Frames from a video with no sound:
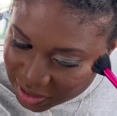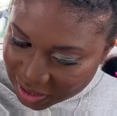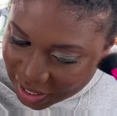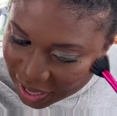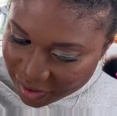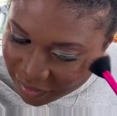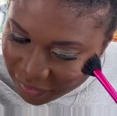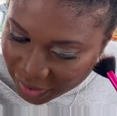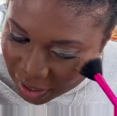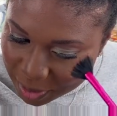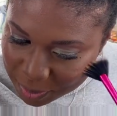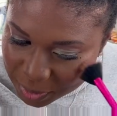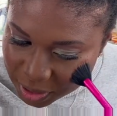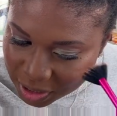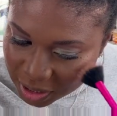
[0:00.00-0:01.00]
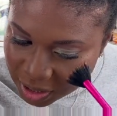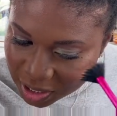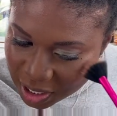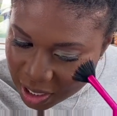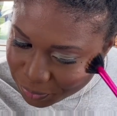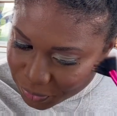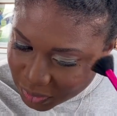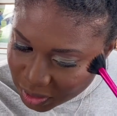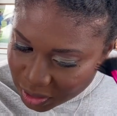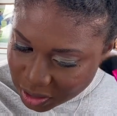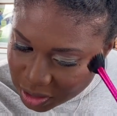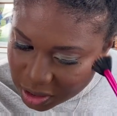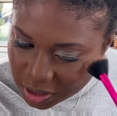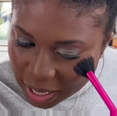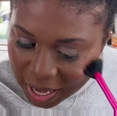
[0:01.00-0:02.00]
to that family.
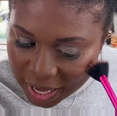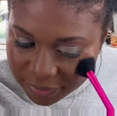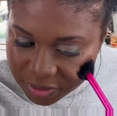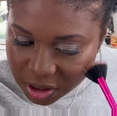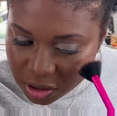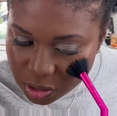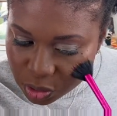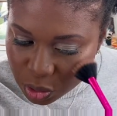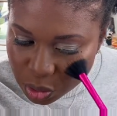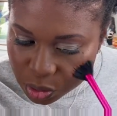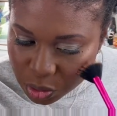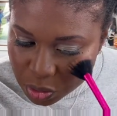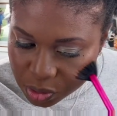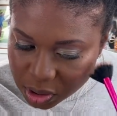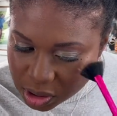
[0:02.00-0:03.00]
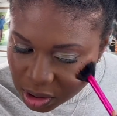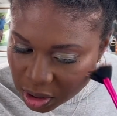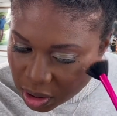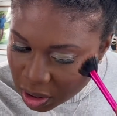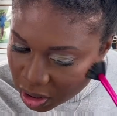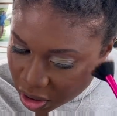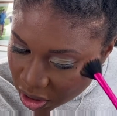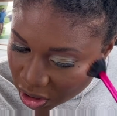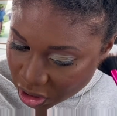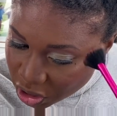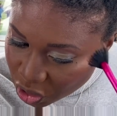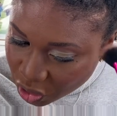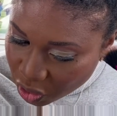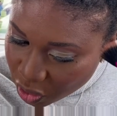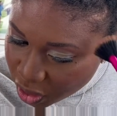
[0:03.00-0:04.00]
To have to lose
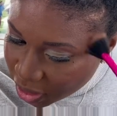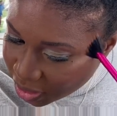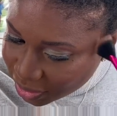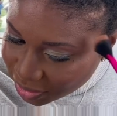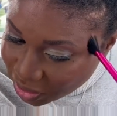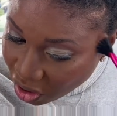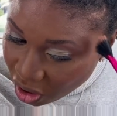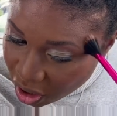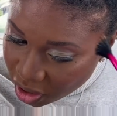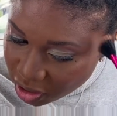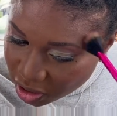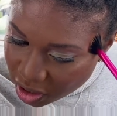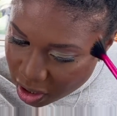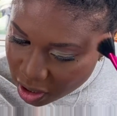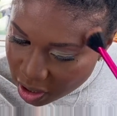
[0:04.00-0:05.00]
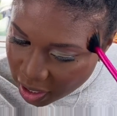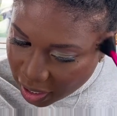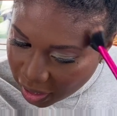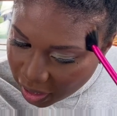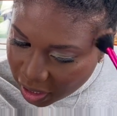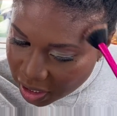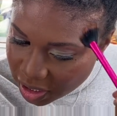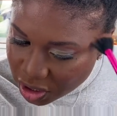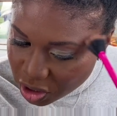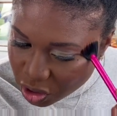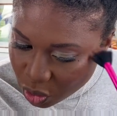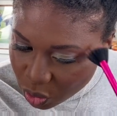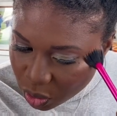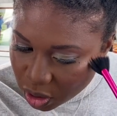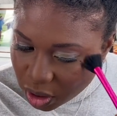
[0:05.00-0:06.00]
your daughter and
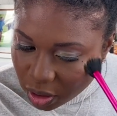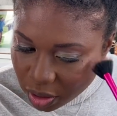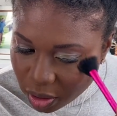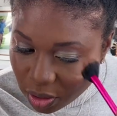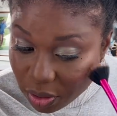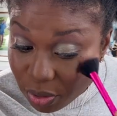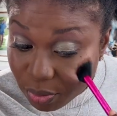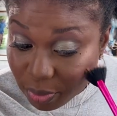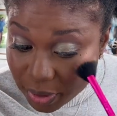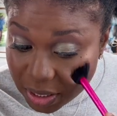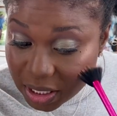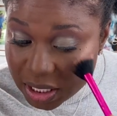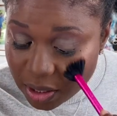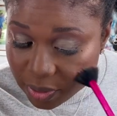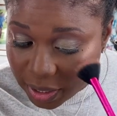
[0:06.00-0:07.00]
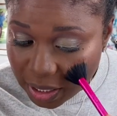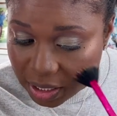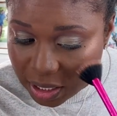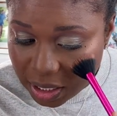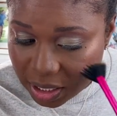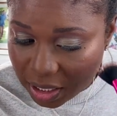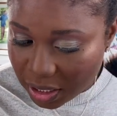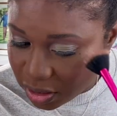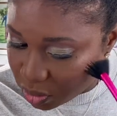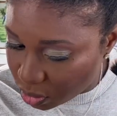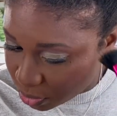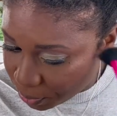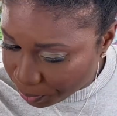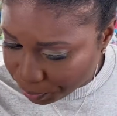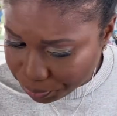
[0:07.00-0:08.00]
your 3 grandkids,
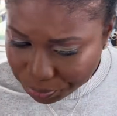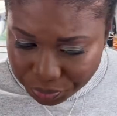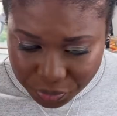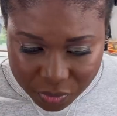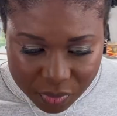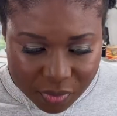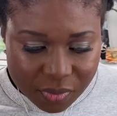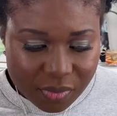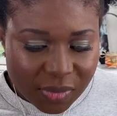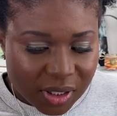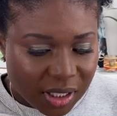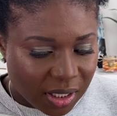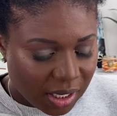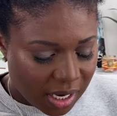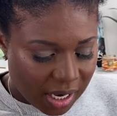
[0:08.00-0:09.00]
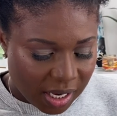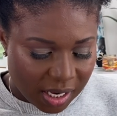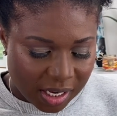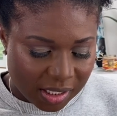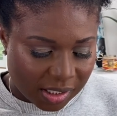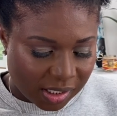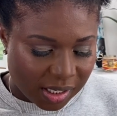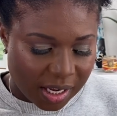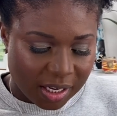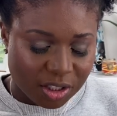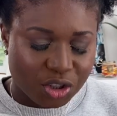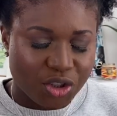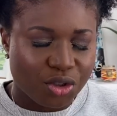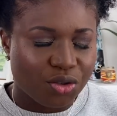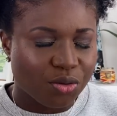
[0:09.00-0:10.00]
it's
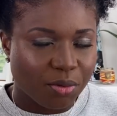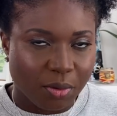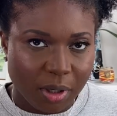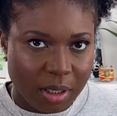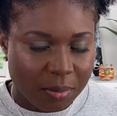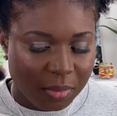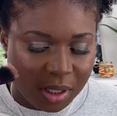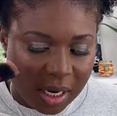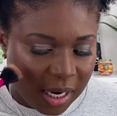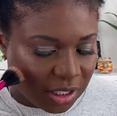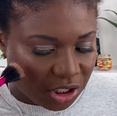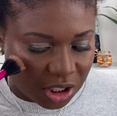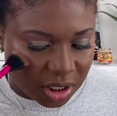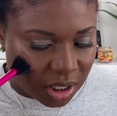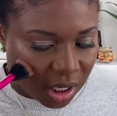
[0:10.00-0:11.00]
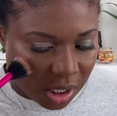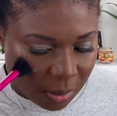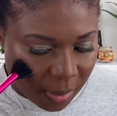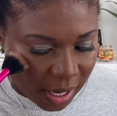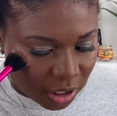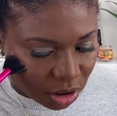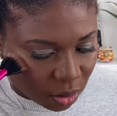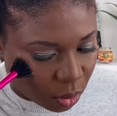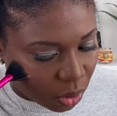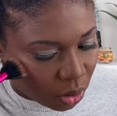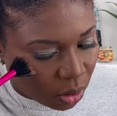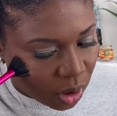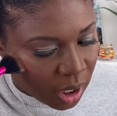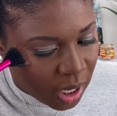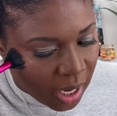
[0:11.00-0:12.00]
extremely, it's just unimaginable.
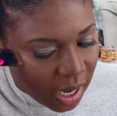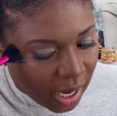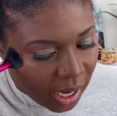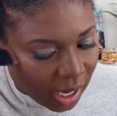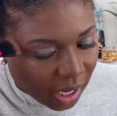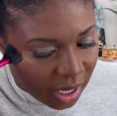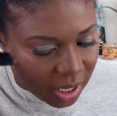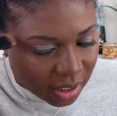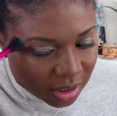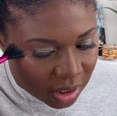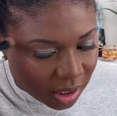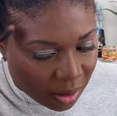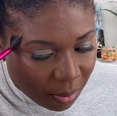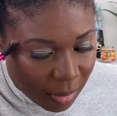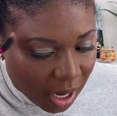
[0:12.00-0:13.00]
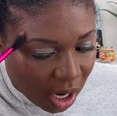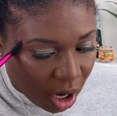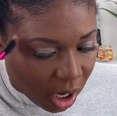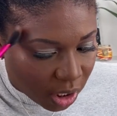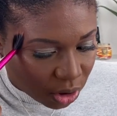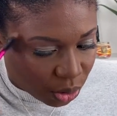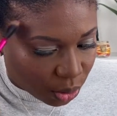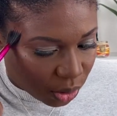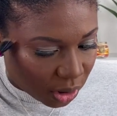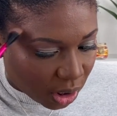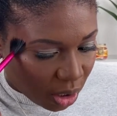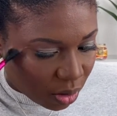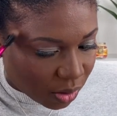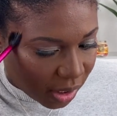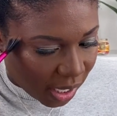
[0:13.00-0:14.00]
And my heart truly
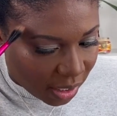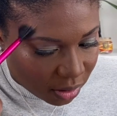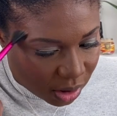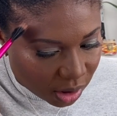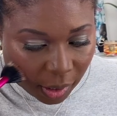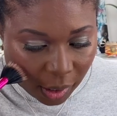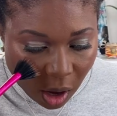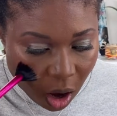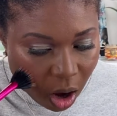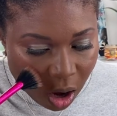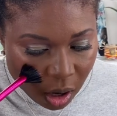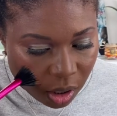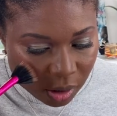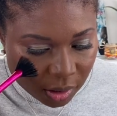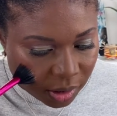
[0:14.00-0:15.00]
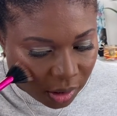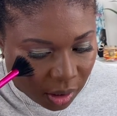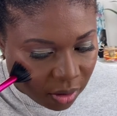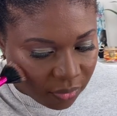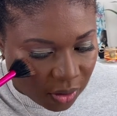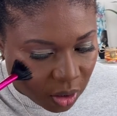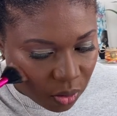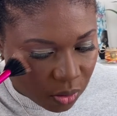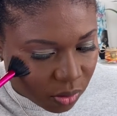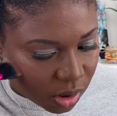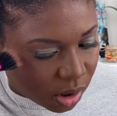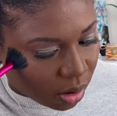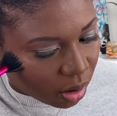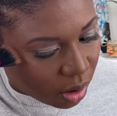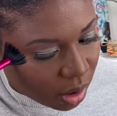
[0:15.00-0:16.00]
goes out to all of those
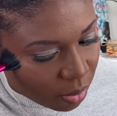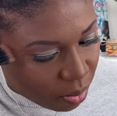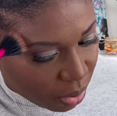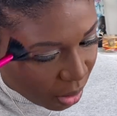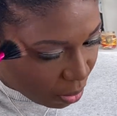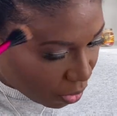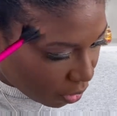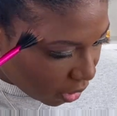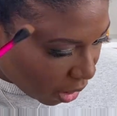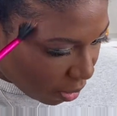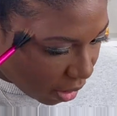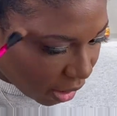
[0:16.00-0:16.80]
people that were